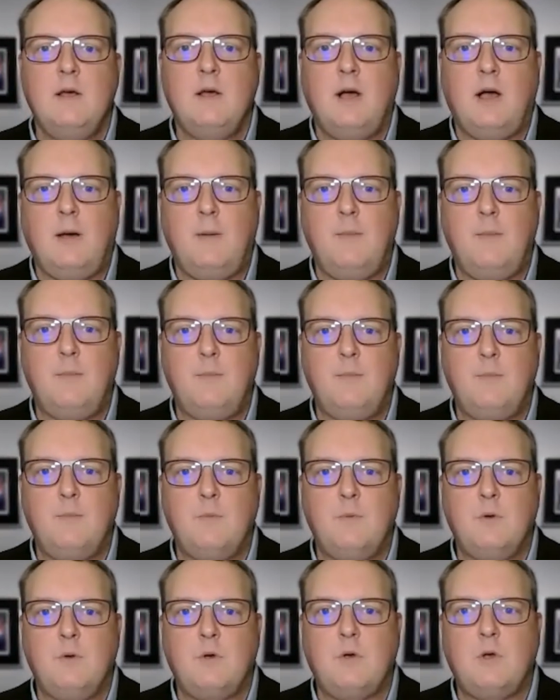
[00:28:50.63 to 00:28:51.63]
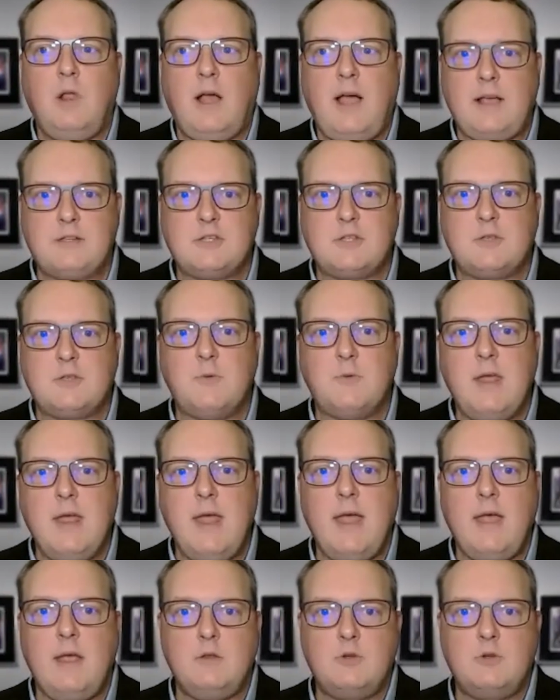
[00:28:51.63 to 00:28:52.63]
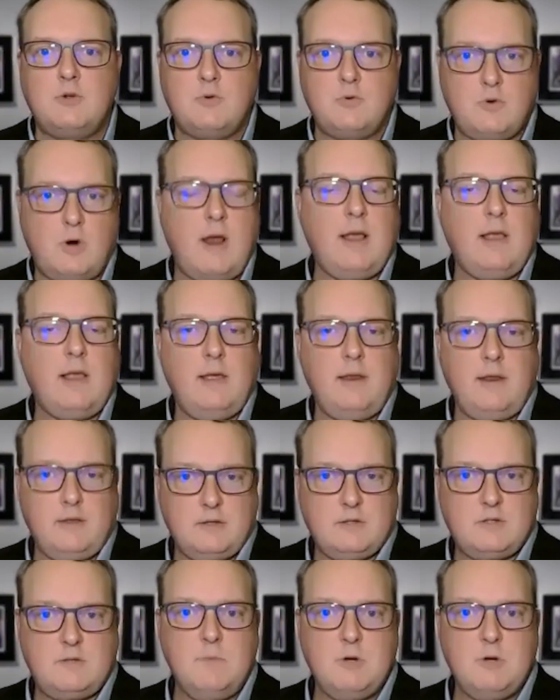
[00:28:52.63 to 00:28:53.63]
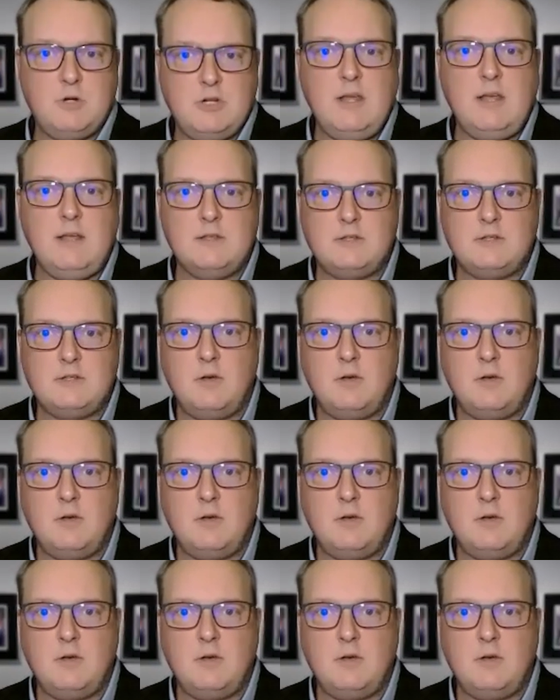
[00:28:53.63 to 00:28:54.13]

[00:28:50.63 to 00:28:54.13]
class 3A dry cleaning machines.